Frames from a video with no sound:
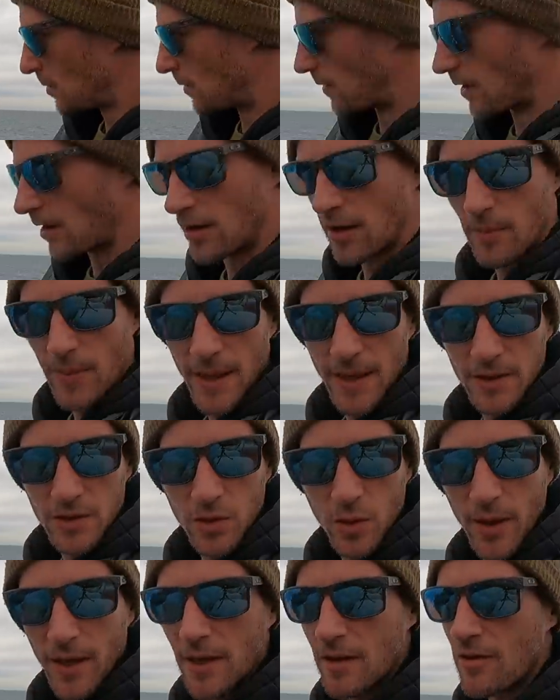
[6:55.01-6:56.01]
with it only
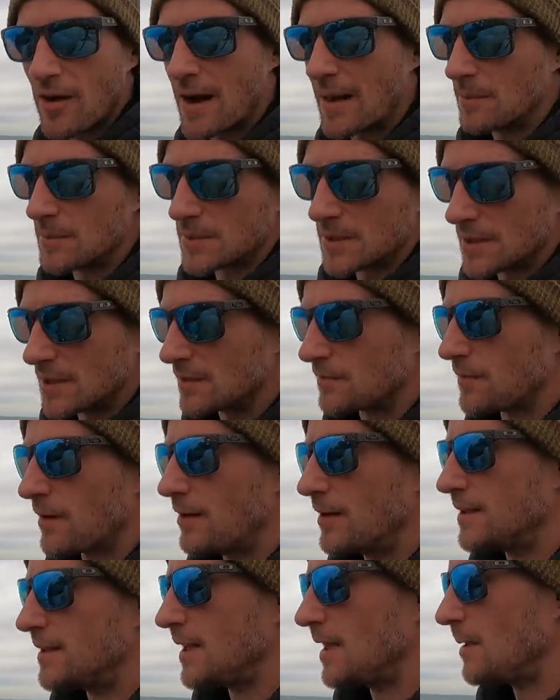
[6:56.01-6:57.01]
being 20 grams and it's
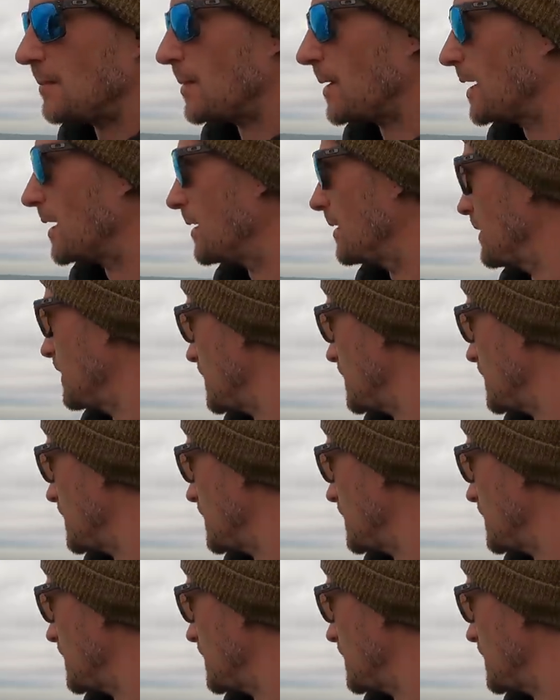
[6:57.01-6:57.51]
very deep here.